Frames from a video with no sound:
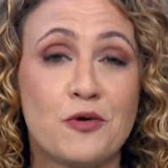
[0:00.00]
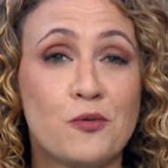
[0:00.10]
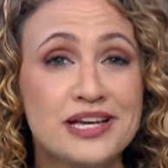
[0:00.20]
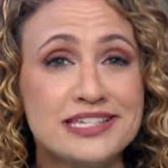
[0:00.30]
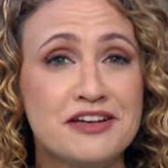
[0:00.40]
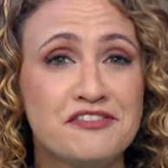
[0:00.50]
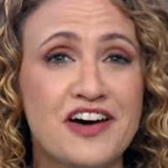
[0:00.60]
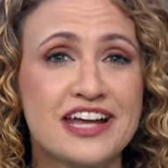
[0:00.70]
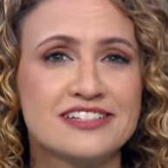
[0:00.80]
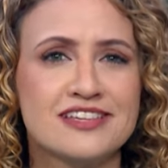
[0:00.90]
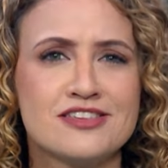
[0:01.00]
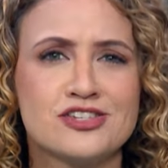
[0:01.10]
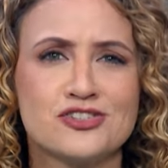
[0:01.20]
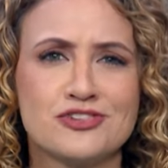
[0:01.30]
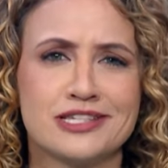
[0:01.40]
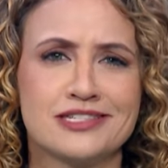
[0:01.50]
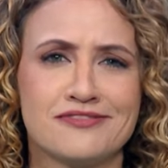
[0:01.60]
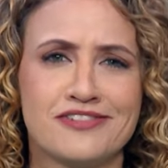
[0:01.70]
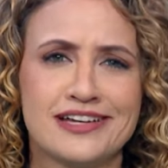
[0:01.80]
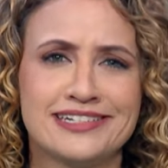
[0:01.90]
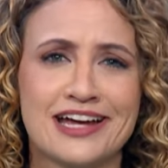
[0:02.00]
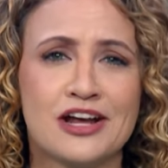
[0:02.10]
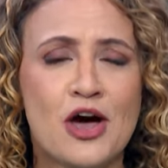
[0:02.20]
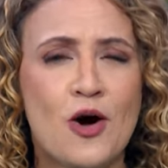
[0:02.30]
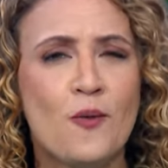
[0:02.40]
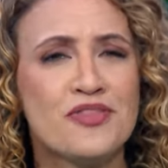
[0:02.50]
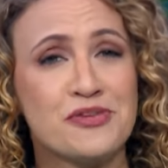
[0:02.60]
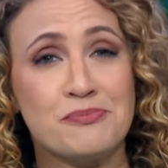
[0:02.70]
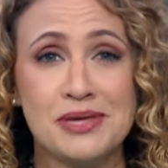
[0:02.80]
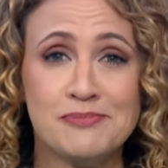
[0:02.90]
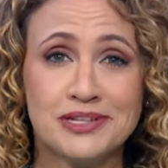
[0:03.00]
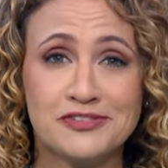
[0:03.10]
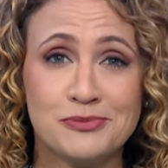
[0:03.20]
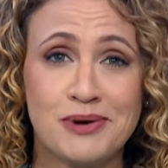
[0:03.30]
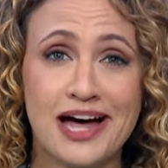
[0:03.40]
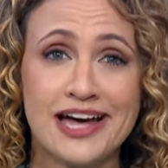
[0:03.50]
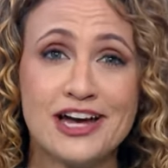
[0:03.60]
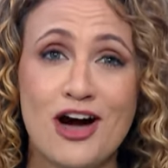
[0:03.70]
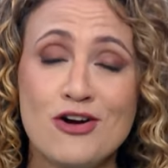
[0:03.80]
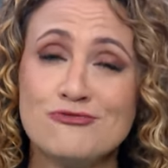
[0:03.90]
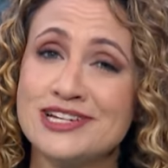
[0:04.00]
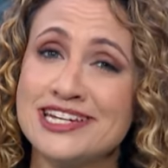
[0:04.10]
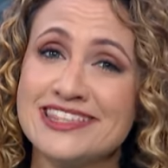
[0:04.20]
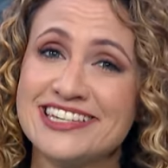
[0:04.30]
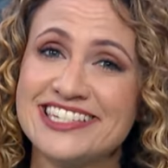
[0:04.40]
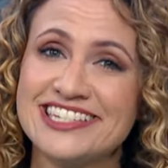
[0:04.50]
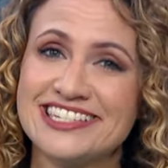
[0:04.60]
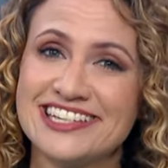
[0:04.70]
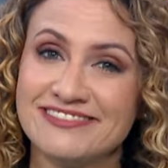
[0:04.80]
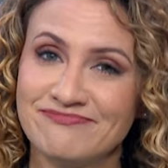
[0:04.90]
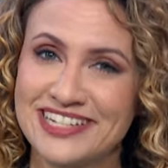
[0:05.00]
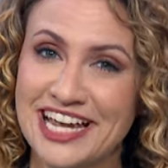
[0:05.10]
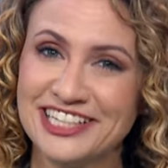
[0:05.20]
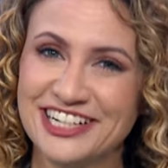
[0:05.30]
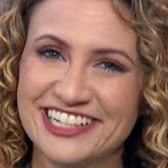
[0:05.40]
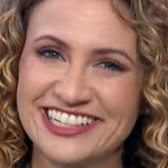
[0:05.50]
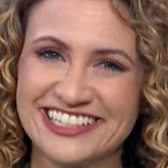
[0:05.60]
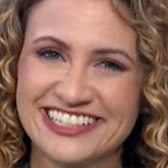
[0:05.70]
we sent Fettes to the streets to find out what the people of Dubai are reading this season. Take a look.